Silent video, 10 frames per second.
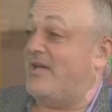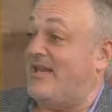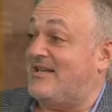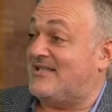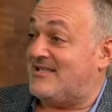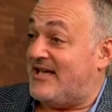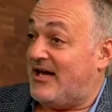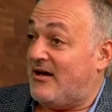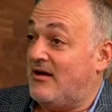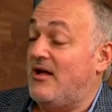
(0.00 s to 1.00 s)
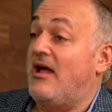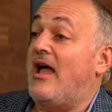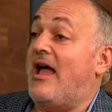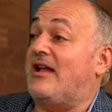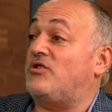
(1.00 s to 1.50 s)
getting sick
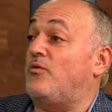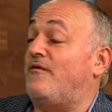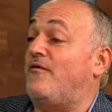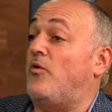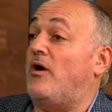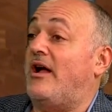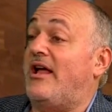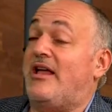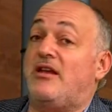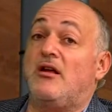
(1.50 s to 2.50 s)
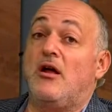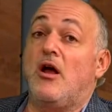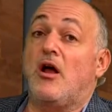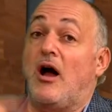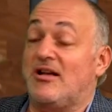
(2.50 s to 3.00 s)
and to avoid
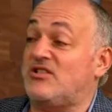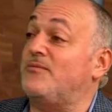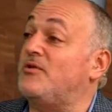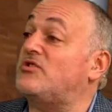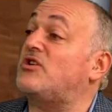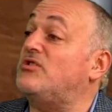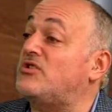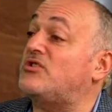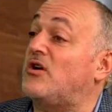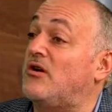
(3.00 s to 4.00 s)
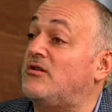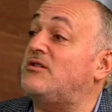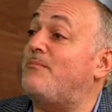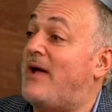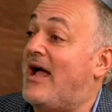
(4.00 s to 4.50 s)
customers concerned
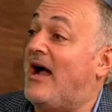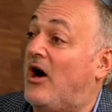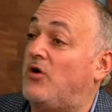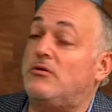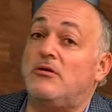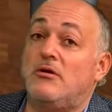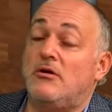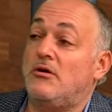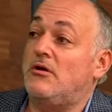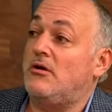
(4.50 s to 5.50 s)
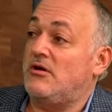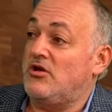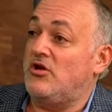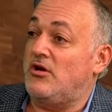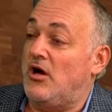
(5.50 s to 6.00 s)
about,
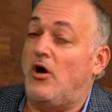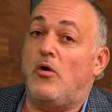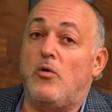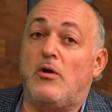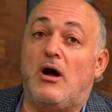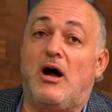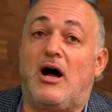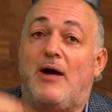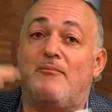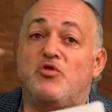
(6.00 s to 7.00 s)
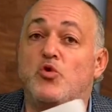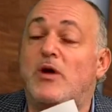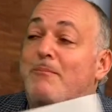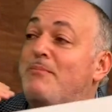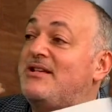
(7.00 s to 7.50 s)
you know,
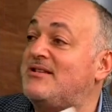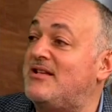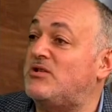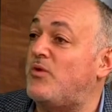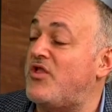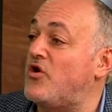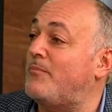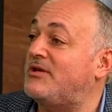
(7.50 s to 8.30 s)
doing business with your